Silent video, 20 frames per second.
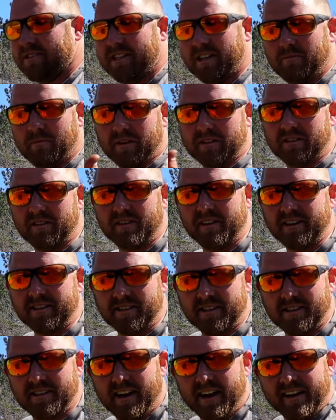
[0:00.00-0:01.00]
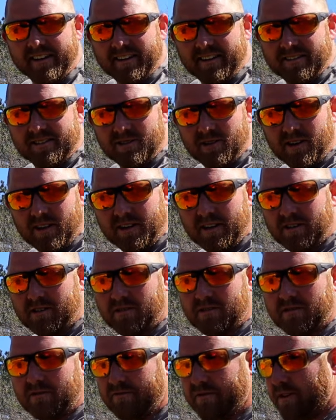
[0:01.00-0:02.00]
tidbits of things to snack on, so I guess
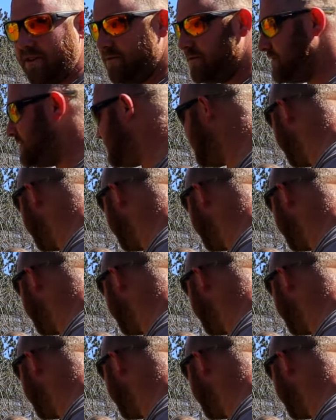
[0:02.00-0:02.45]
I'll survive.